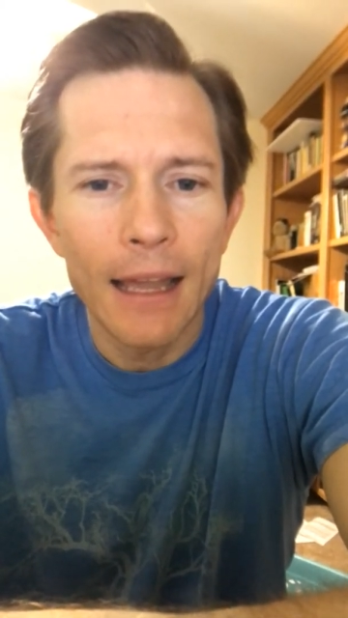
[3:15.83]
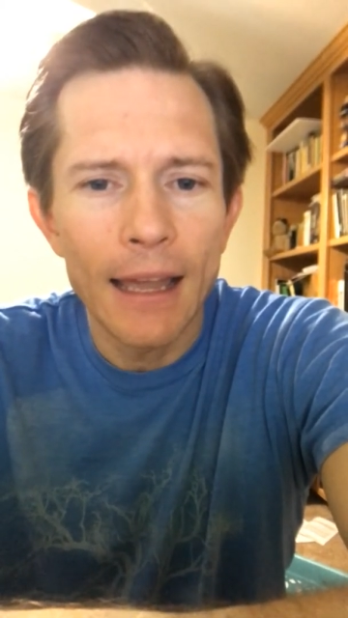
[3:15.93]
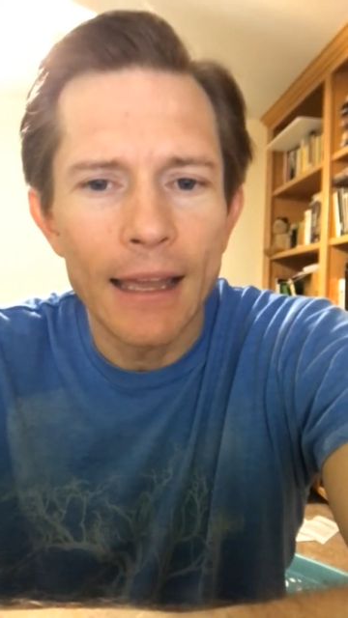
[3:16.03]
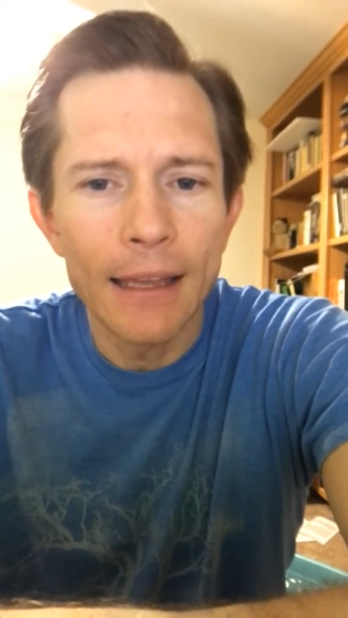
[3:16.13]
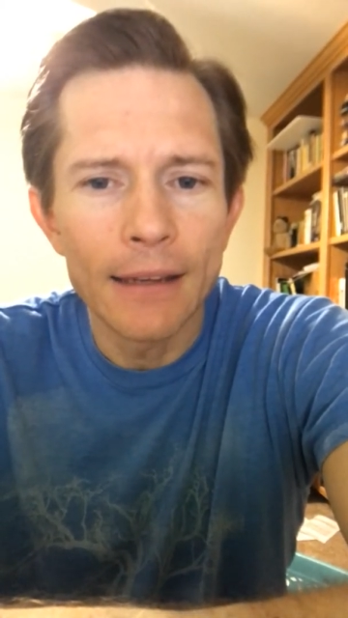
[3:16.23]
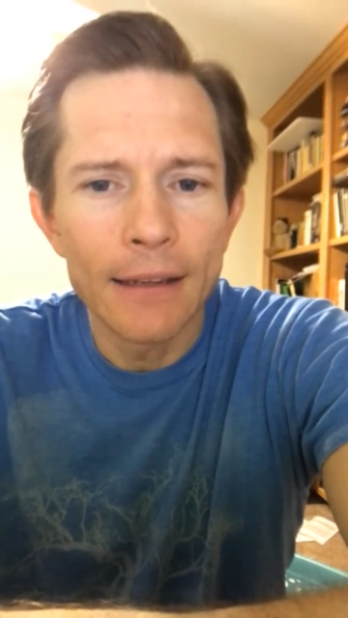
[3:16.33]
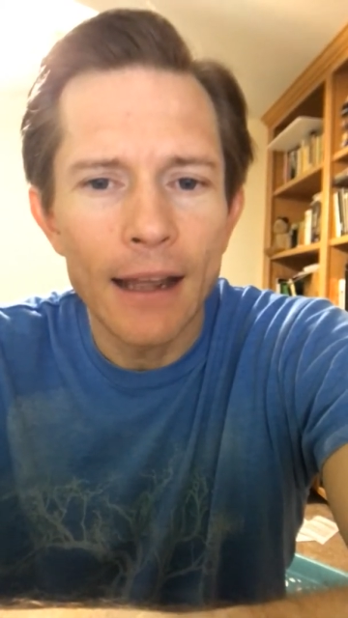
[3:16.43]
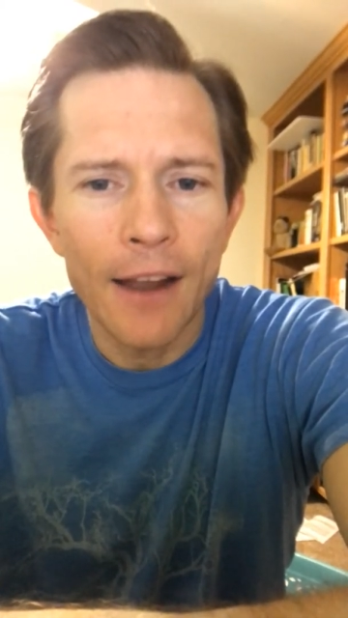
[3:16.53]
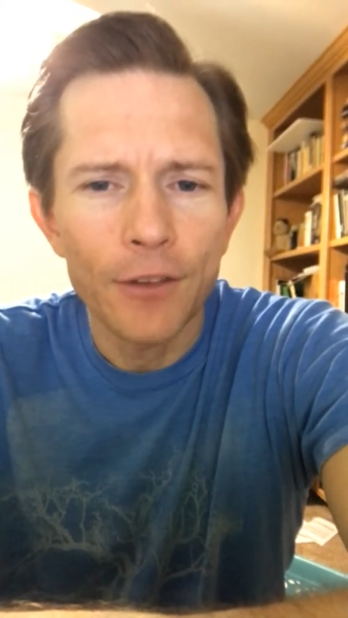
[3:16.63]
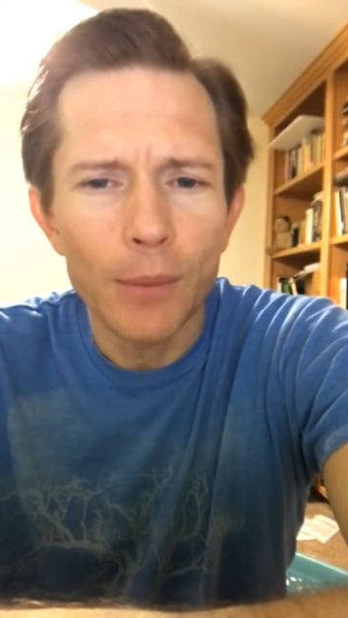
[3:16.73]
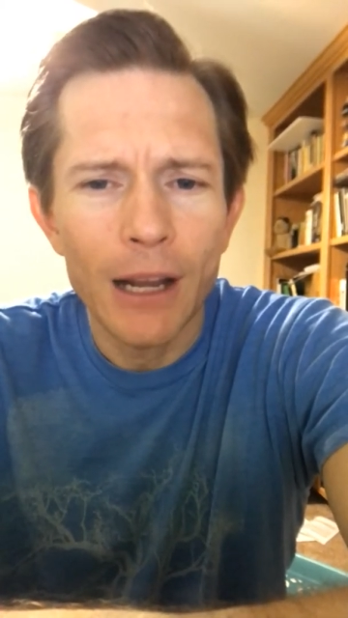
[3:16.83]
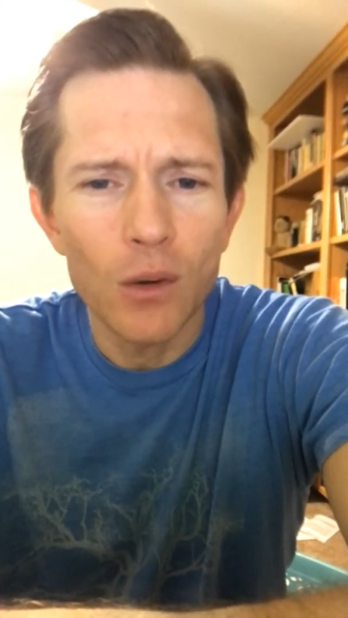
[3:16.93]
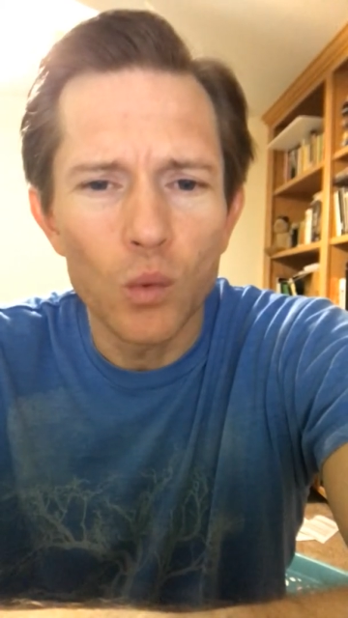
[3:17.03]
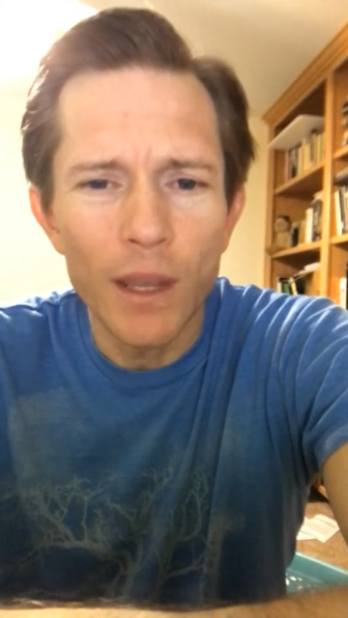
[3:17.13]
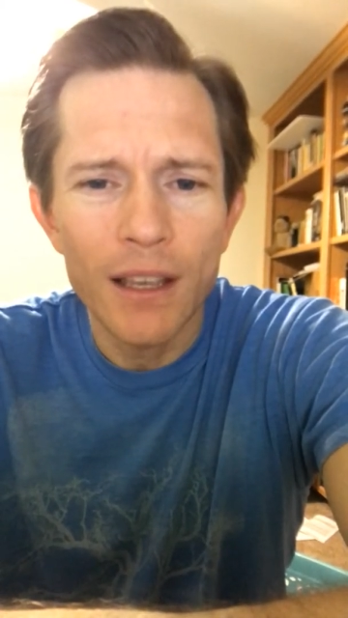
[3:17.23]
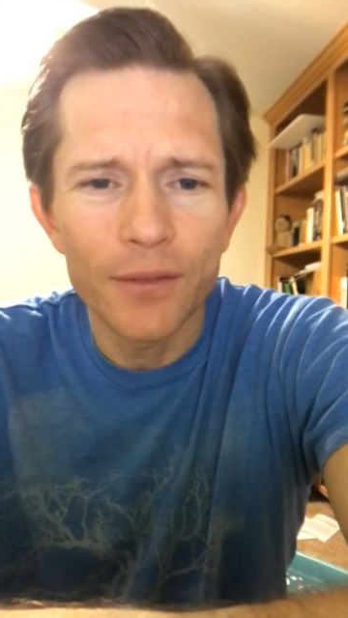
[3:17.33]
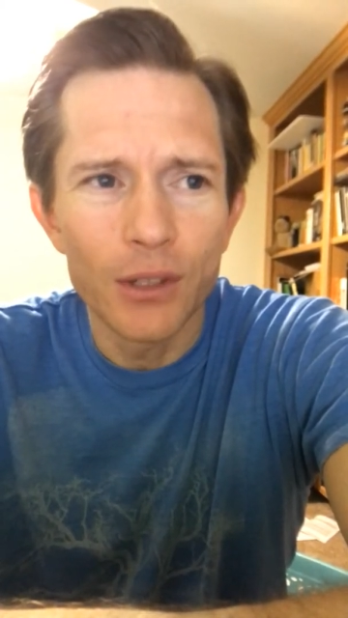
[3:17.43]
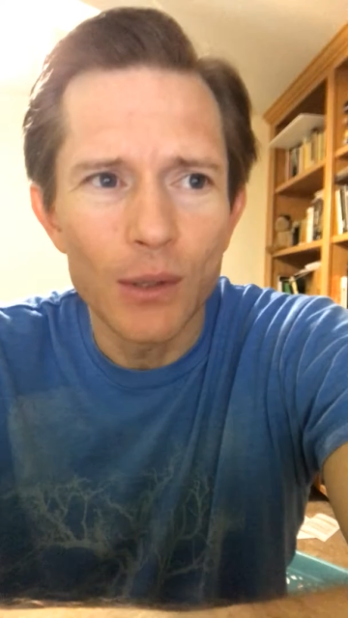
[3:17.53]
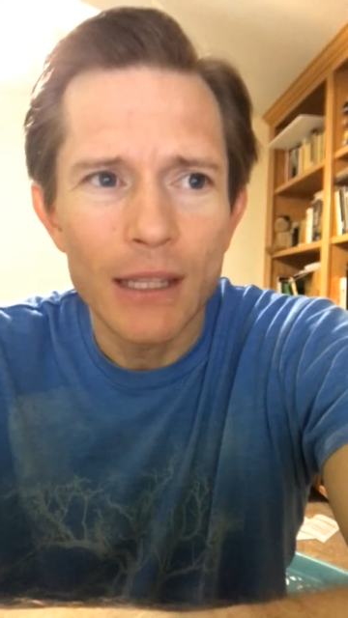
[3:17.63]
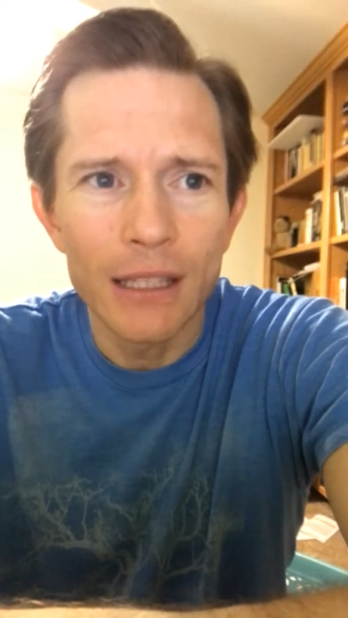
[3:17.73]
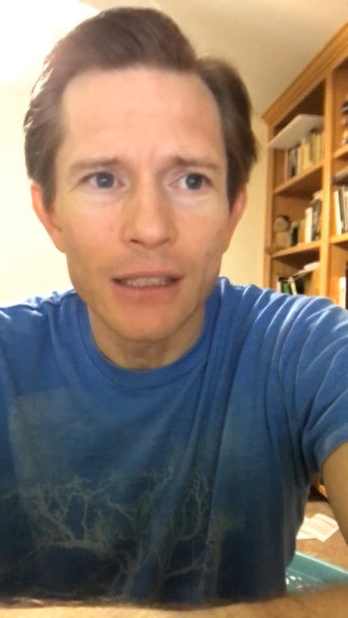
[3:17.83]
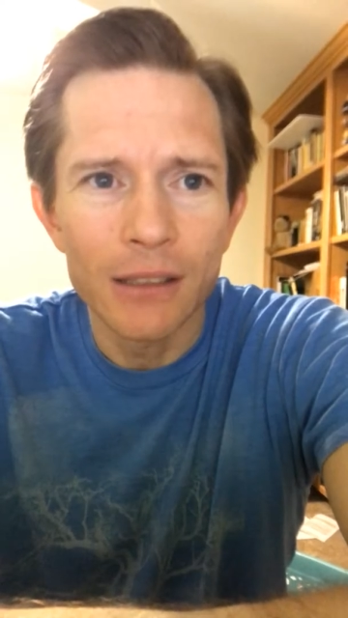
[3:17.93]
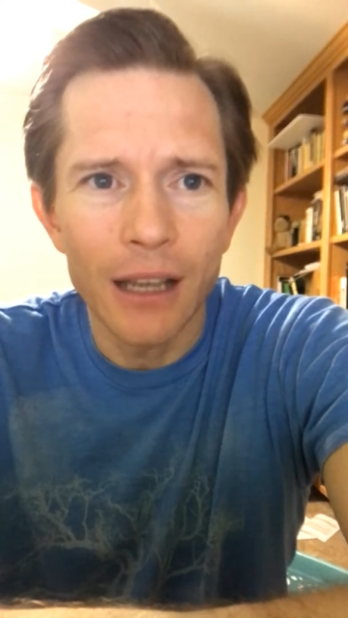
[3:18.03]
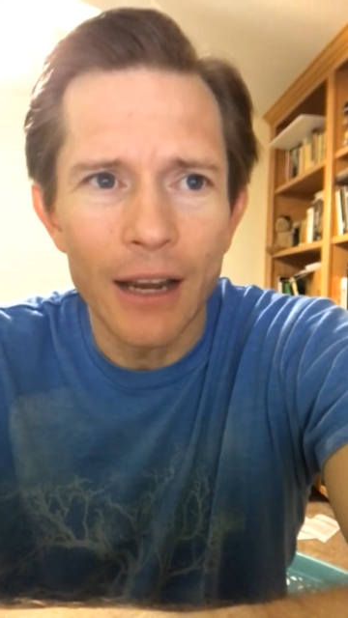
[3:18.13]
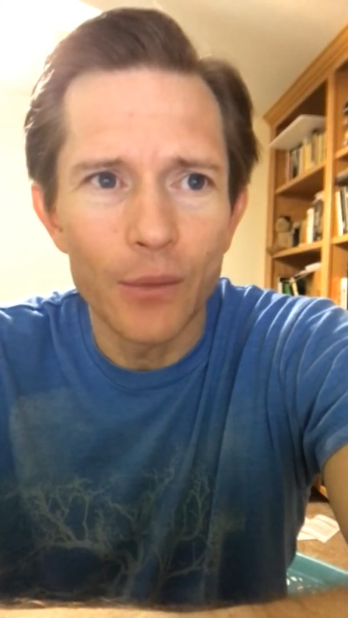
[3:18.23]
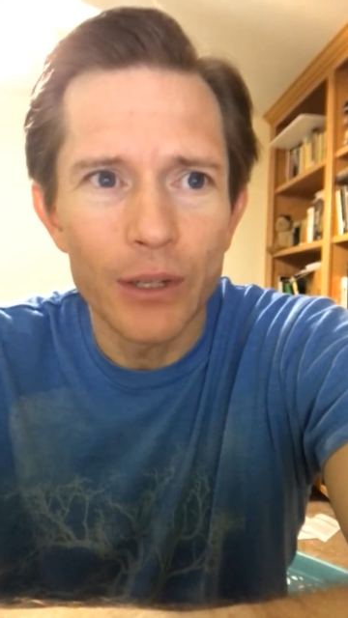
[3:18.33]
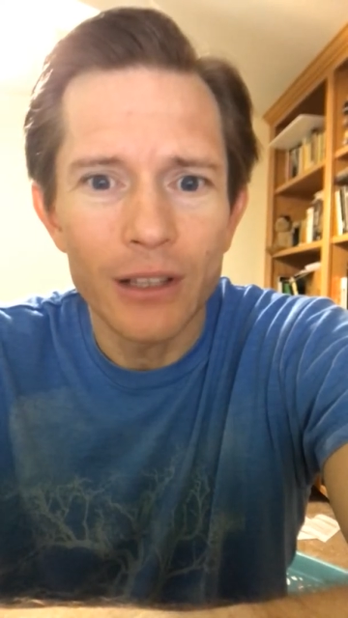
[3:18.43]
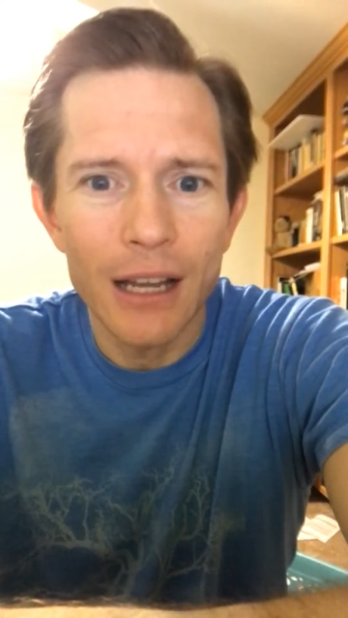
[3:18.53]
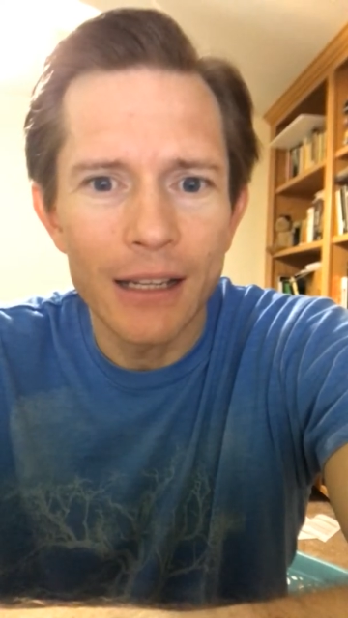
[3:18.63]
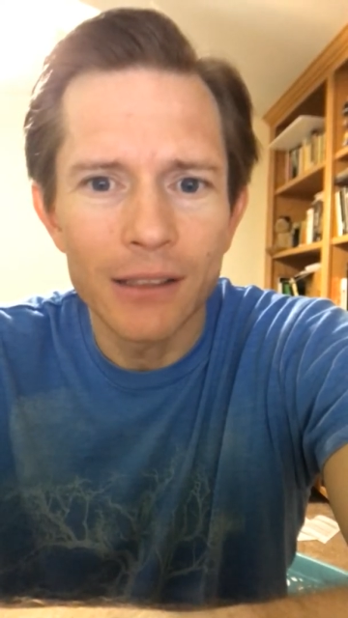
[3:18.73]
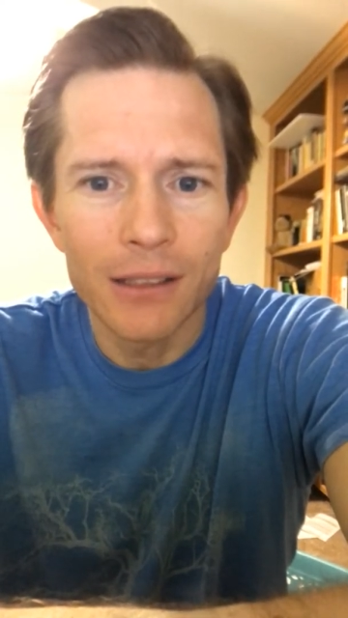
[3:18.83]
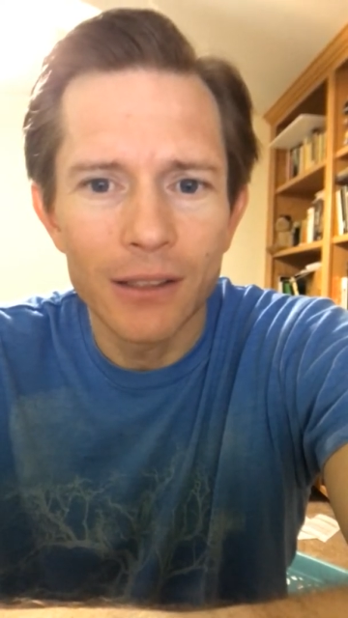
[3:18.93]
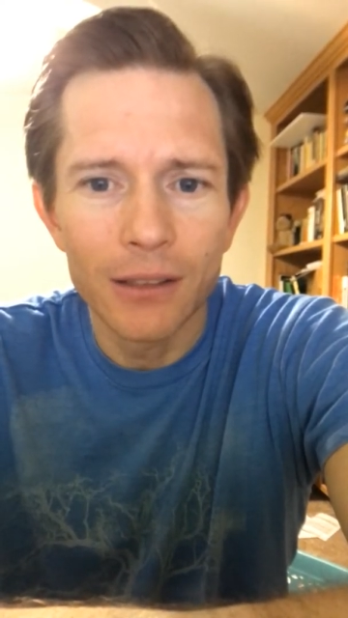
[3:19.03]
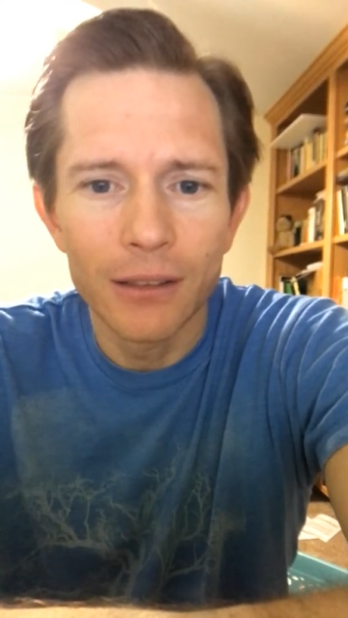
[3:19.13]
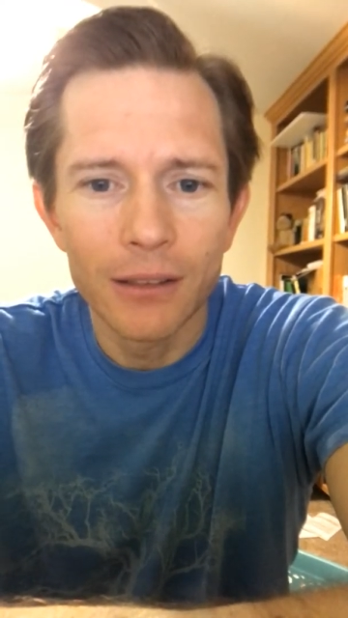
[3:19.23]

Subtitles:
And after about a week of doing this, I realized